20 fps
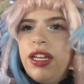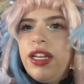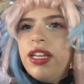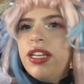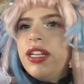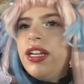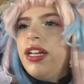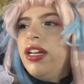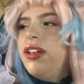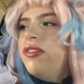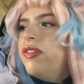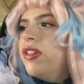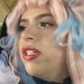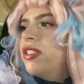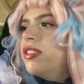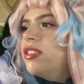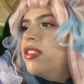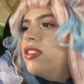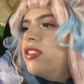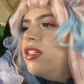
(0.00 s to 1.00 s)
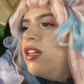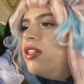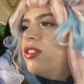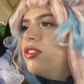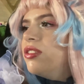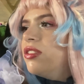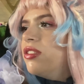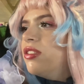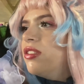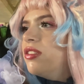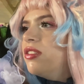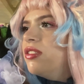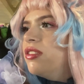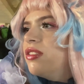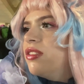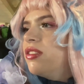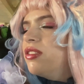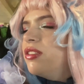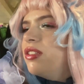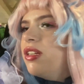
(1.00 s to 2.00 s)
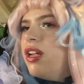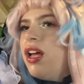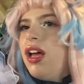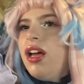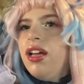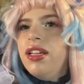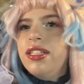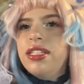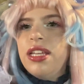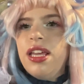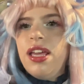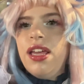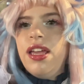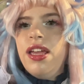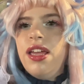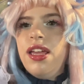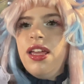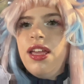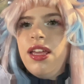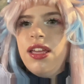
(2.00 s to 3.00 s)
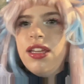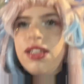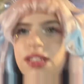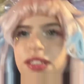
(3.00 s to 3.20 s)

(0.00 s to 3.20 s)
Can I have hand sanitizer? Oh yeah, sure. Yay.